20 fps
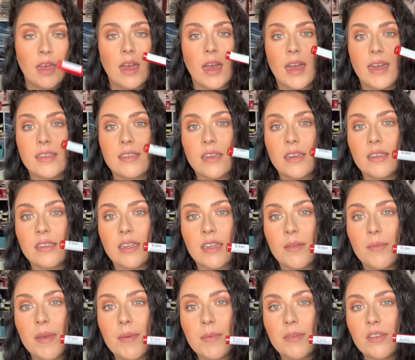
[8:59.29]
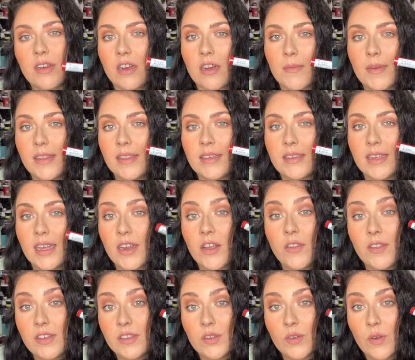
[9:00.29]
I saw a ton of people talk about these. I know
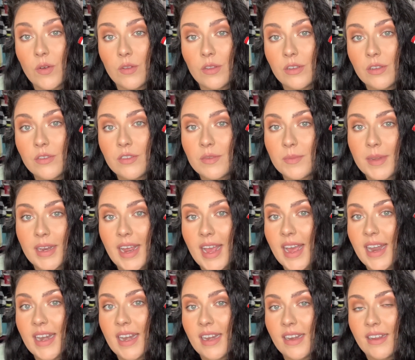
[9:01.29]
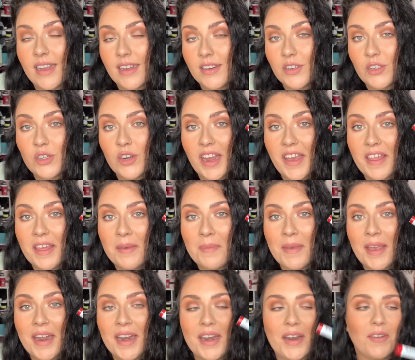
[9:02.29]
these are old news, but I hadn't got to try them
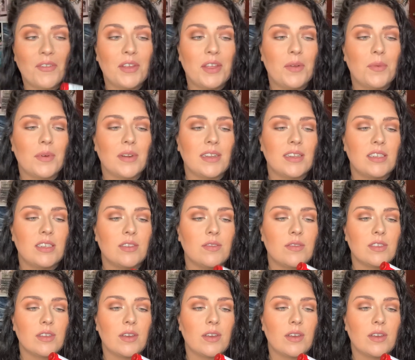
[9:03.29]
yet, and I really wanted to,